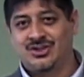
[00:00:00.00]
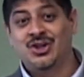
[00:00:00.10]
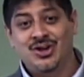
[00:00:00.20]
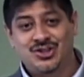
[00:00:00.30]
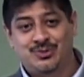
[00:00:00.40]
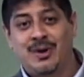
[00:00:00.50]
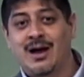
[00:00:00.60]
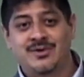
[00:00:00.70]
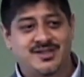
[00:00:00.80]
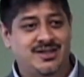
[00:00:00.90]
church,
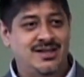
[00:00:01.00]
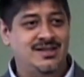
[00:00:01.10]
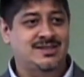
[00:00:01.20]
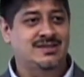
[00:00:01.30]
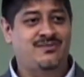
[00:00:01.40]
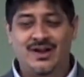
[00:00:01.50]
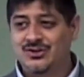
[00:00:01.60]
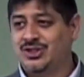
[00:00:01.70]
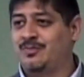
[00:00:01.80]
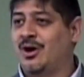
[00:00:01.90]
Bible studies,
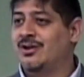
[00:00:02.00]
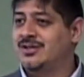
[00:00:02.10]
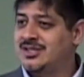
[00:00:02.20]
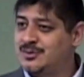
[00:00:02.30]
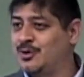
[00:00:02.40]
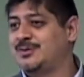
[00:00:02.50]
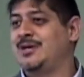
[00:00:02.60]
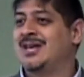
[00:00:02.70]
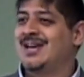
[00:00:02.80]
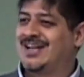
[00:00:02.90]
fellowship, all this is supposed to
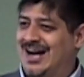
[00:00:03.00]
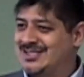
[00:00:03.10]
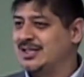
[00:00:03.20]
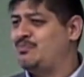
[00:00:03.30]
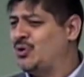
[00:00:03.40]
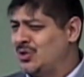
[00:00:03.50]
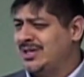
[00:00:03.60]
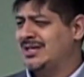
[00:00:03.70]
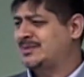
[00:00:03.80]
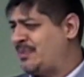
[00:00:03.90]
be constantly
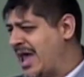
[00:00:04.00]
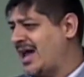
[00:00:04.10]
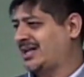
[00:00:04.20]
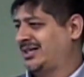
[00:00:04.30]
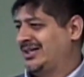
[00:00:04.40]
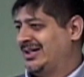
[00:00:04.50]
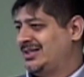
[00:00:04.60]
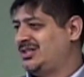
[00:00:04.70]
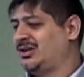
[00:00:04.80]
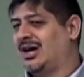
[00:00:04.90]
pulling us back
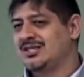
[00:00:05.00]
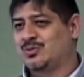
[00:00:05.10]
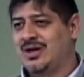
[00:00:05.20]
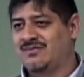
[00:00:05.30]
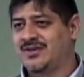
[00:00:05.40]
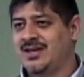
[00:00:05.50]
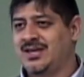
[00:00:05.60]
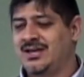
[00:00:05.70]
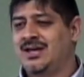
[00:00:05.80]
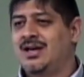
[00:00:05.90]
to God's way of
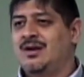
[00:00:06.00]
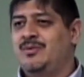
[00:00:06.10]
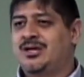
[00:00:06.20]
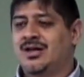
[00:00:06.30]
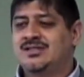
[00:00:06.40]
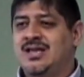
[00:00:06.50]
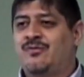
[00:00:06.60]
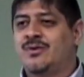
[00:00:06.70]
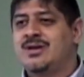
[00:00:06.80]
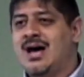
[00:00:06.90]
thinking. Because
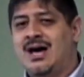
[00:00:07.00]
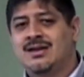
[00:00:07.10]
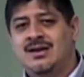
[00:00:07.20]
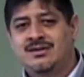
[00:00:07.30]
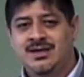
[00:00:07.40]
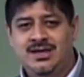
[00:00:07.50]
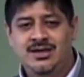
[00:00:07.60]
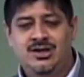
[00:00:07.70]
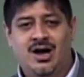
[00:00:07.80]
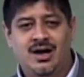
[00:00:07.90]
if we're not
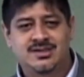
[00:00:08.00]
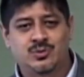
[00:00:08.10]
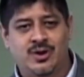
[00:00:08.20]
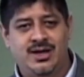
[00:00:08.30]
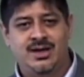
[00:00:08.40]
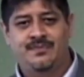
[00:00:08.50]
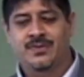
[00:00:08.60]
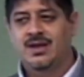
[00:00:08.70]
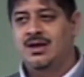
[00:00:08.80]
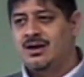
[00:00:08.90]
thinking God's way
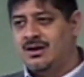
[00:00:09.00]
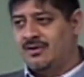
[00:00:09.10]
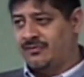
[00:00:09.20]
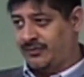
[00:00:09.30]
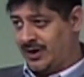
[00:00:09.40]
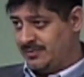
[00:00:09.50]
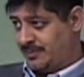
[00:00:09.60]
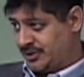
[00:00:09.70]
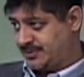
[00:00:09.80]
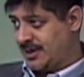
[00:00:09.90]
from
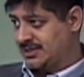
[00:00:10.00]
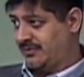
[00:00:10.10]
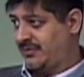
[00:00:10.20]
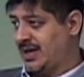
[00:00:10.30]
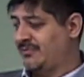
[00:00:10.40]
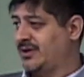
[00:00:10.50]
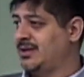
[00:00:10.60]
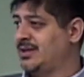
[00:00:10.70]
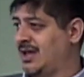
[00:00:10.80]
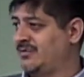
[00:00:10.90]
the perspective of heaven
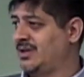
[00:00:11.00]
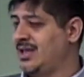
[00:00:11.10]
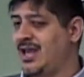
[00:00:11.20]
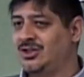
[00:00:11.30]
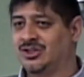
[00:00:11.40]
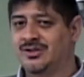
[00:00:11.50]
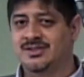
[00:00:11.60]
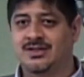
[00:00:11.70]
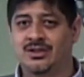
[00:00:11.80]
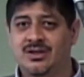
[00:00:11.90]
and the heavenly
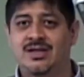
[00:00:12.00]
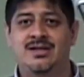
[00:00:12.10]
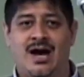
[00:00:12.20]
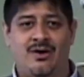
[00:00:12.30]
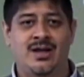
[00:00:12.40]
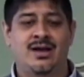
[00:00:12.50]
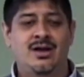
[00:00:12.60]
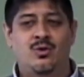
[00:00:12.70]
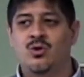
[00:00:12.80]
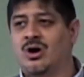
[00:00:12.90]
angels and looking down at,
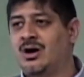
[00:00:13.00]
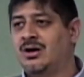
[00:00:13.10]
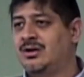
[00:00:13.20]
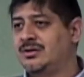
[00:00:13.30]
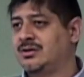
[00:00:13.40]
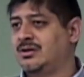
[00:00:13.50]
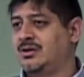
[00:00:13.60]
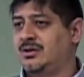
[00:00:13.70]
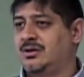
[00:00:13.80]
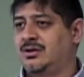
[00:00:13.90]
we're all
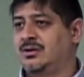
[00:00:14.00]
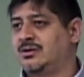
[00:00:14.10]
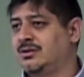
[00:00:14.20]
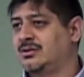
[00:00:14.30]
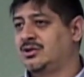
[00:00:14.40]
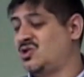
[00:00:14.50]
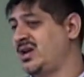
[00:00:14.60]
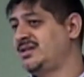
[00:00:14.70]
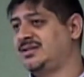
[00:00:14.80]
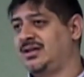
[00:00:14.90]

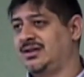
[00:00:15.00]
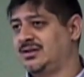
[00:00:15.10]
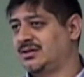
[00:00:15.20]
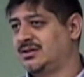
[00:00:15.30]
crazy